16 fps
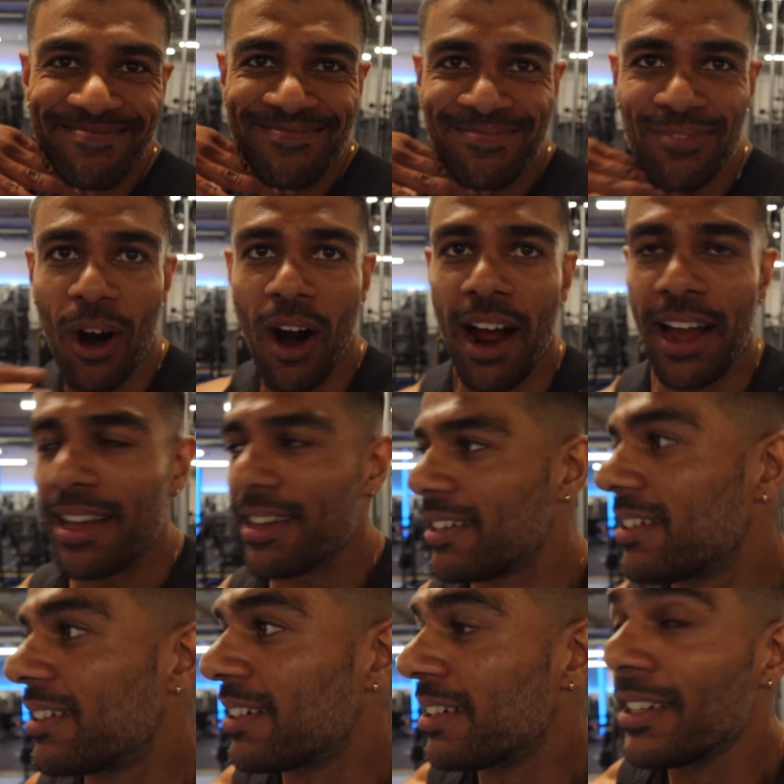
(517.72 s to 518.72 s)
Right,
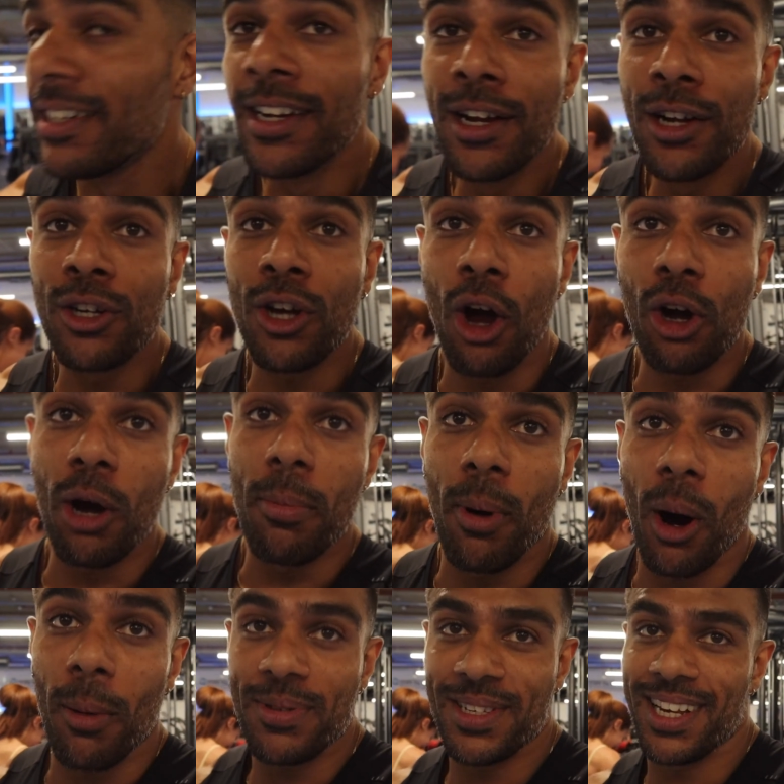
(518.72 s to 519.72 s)
Cocoa
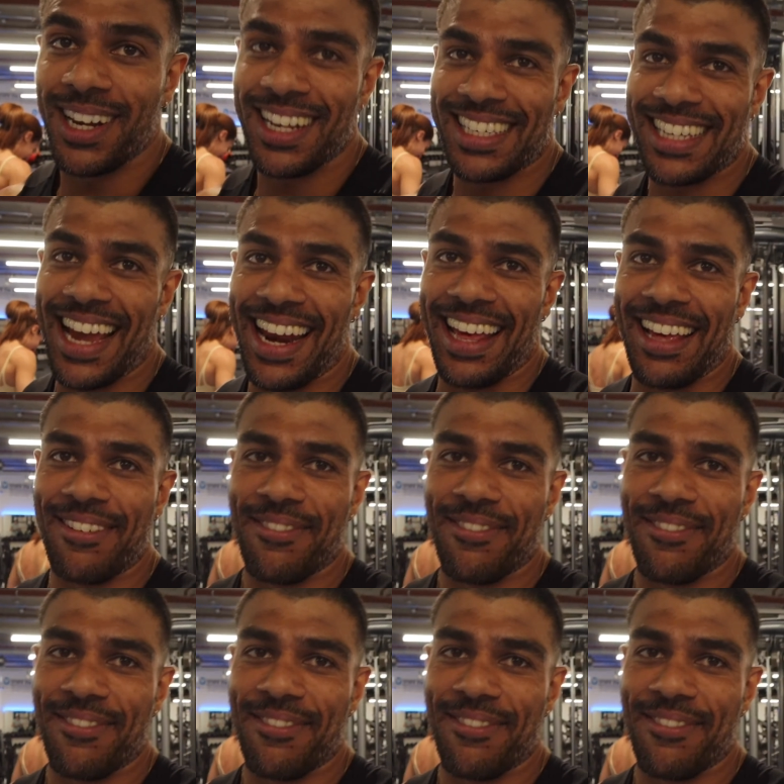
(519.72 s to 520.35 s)
Pops, let's get it.